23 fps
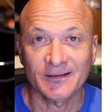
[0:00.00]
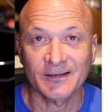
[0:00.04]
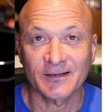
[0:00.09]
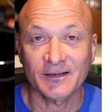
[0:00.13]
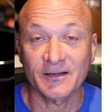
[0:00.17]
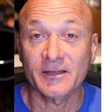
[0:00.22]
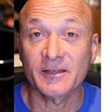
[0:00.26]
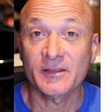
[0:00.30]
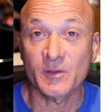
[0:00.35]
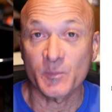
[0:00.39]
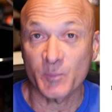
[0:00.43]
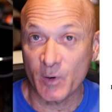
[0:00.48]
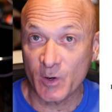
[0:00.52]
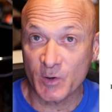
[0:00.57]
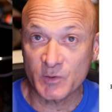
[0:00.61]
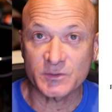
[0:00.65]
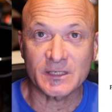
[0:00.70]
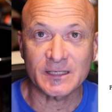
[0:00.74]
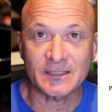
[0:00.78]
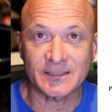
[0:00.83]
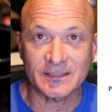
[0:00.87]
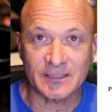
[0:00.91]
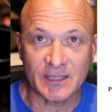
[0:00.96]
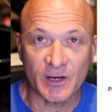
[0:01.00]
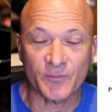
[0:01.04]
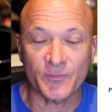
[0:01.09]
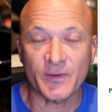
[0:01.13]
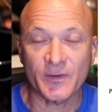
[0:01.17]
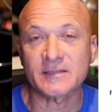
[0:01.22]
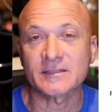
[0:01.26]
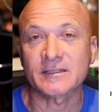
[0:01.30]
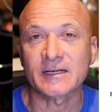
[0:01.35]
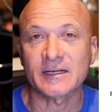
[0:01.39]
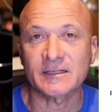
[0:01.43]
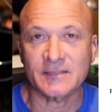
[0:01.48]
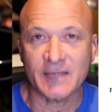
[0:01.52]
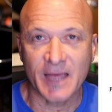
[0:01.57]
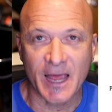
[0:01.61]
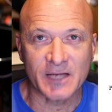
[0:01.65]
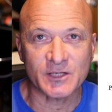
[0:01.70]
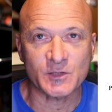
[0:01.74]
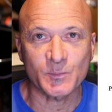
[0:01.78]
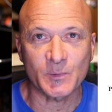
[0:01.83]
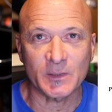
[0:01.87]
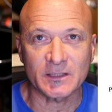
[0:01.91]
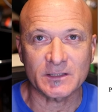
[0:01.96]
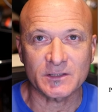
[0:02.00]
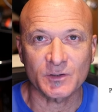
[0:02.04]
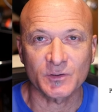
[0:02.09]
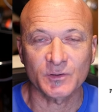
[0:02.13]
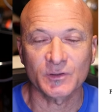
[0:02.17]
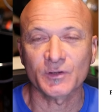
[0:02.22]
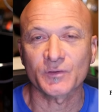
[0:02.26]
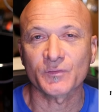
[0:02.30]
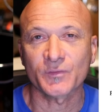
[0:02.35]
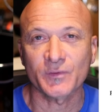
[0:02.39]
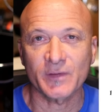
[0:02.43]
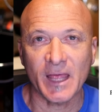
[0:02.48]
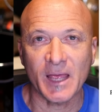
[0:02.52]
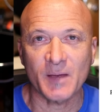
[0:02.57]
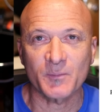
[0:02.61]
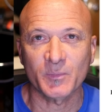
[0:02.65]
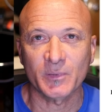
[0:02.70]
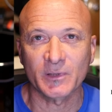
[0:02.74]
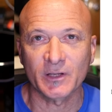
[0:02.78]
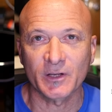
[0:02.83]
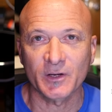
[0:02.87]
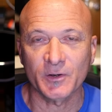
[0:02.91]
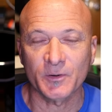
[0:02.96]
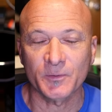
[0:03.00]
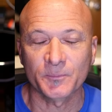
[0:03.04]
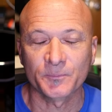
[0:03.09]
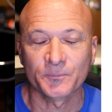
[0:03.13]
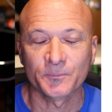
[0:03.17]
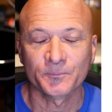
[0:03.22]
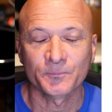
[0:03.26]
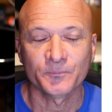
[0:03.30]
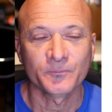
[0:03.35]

uh, in the post itself as an attachment. So look for that below.